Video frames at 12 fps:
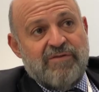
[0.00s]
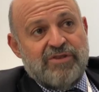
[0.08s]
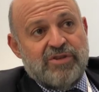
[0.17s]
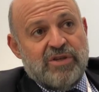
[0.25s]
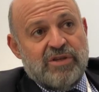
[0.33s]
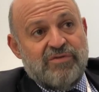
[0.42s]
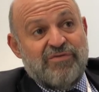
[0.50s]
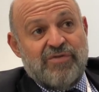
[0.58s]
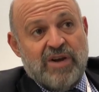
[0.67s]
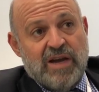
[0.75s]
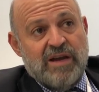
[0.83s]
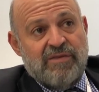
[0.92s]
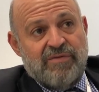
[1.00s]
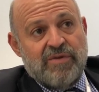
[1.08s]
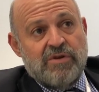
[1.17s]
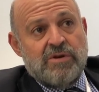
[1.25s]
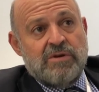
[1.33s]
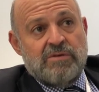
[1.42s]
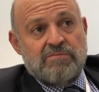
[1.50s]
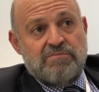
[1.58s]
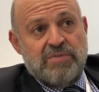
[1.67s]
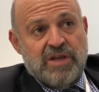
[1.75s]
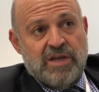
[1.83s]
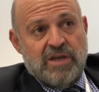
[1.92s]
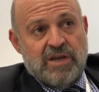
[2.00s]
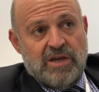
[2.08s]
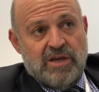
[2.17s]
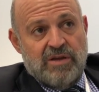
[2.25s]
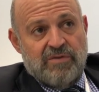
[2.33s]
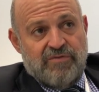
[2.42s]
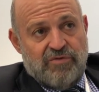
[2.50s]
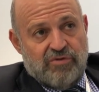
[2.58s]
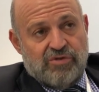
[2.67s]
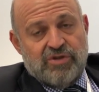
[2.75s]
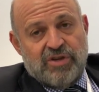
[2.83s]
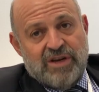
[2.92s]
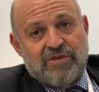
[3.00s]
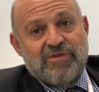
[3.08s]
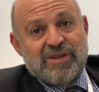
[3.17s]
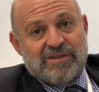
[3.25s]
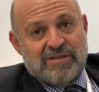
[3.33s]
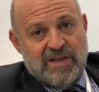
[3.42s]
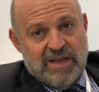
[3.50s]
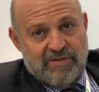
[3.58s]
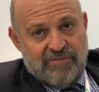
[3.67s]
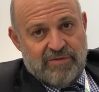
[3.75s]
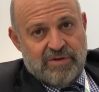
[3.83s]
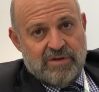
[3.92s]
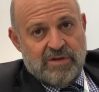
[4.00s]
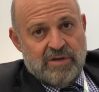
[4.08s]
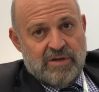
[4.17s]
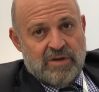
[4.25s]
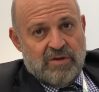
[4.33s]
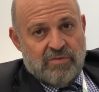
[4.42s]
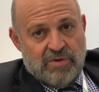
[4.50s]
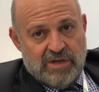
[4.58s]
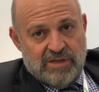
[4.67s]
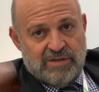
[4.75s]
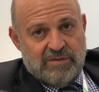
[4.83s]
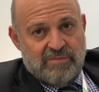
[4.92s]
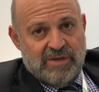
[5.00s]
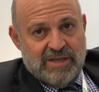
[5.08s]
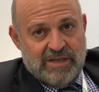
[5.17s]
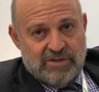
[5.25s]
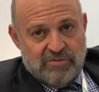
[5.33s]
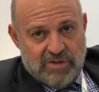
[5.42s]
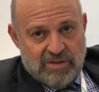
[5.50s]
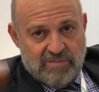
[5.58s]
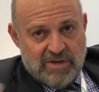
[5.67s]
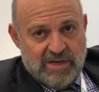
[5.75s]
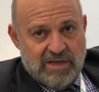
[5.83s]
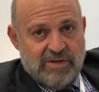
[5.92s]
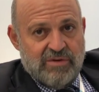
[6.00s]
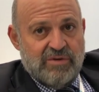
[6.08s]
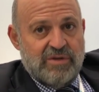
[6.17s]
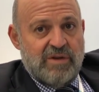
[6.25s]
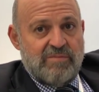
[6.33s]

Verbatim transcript: have just 5 big forested areas left. One is in Belize, Guatemala, and